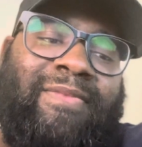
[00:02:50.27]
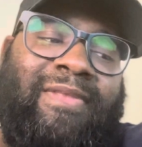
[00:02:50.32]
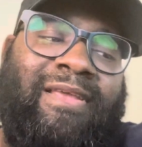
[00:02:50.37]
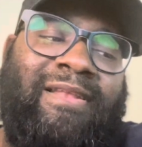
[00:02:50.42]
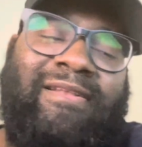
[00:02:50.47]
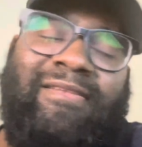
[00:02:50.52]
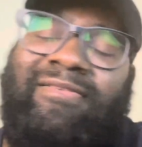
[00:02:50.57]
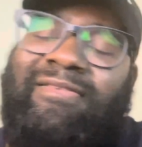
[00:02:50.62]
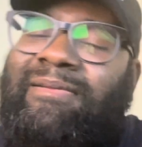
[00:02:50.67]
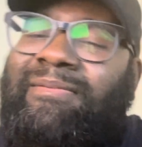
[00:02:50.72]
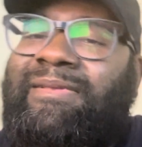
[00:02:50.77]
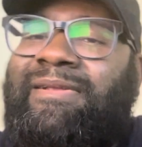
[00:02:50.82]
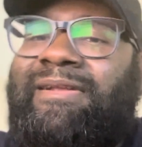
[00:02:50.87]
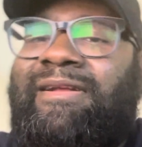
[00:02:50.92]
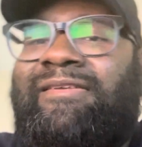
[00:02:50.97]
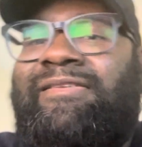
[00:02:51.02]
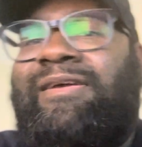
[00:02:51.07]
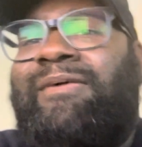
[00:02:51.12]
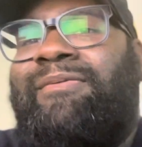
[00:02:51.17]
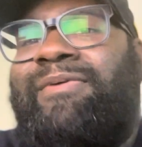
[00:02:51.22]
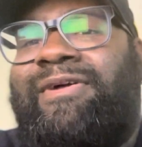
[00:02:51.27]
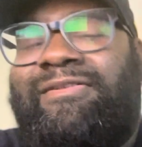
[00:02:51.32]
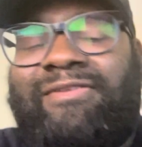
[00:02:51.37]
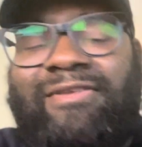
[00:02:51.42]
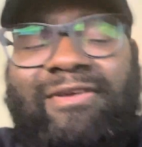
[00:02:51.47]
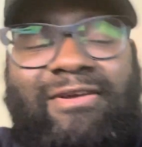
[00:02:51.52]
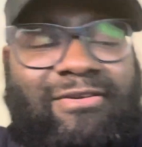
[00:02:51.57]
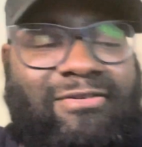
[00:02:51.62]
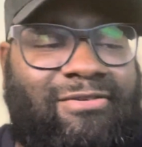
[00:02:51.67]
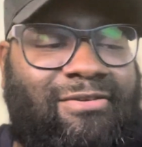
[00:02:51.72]
And it's something else I want
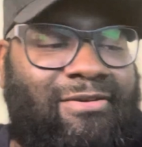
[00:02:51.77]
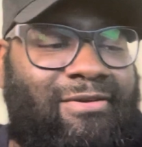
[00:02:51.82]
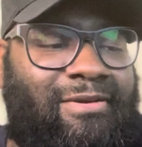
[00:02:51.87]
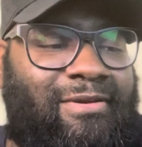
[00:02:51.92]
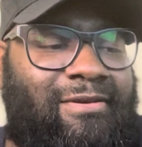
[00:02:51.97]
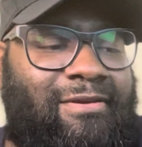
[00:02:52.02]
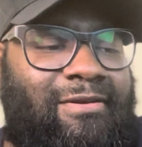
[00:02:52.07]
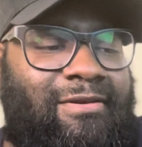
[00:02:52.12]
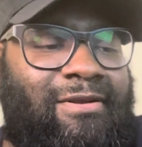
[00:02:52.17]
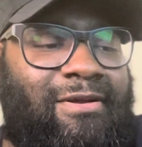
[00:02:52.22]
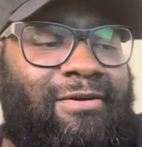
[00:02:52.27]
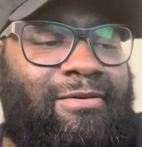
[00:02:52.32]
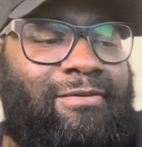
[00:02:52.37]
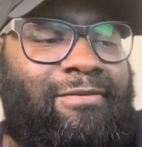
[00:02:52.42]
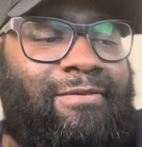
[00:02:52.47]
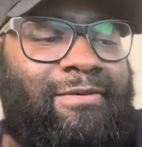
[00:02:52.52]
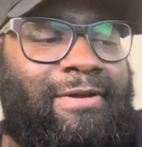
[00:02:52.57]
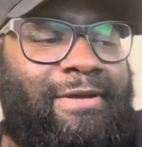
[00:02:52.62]
to touch to.